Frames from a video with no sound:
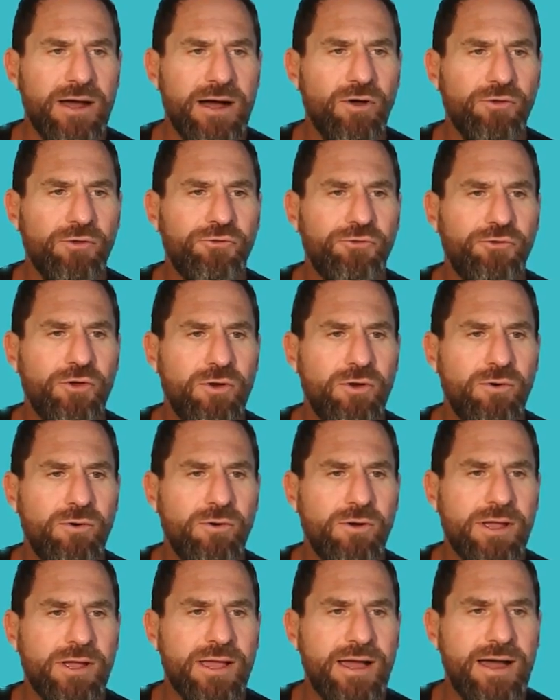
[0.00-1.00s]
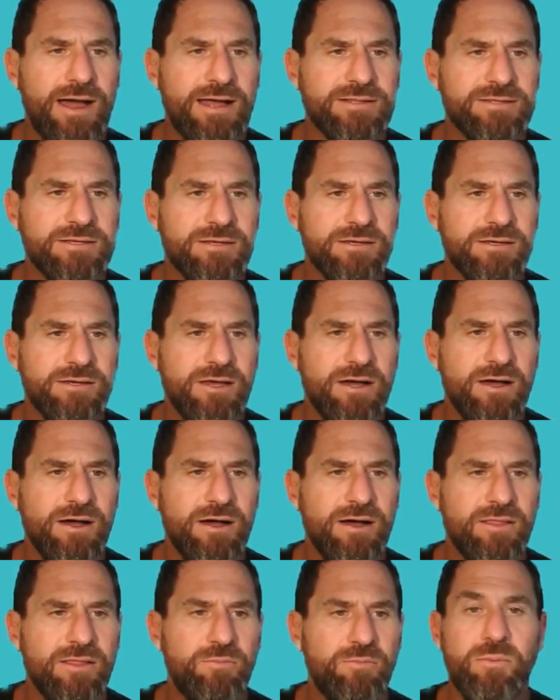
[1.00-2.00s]
We also got
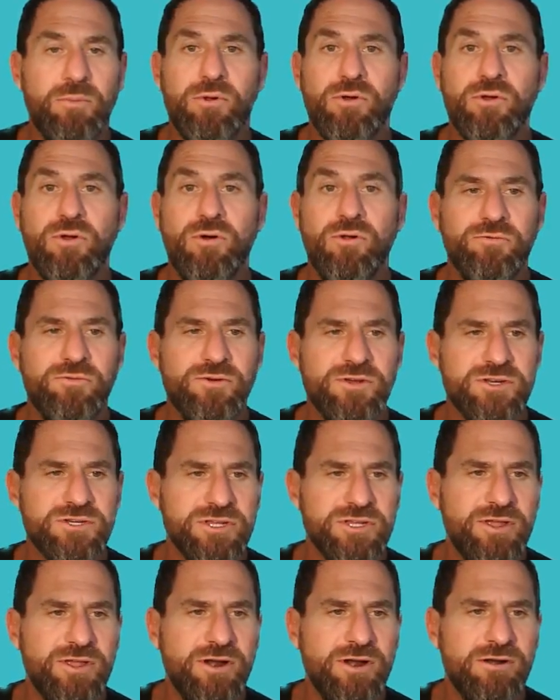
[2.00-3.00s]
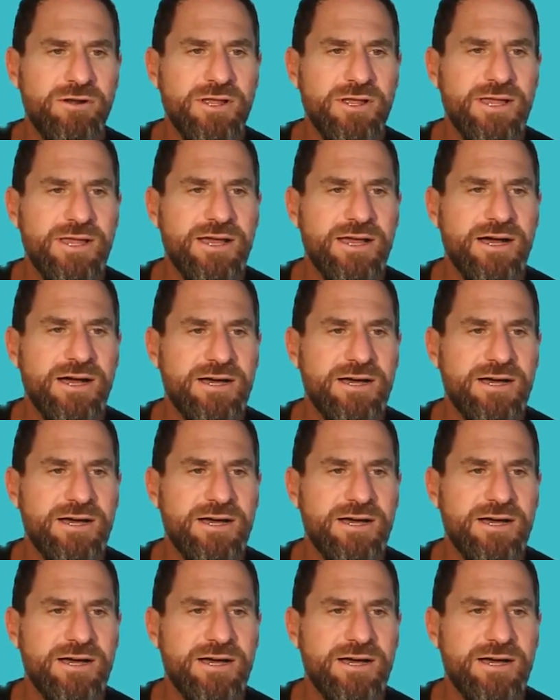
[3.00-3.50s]
Purple Goldfish in there.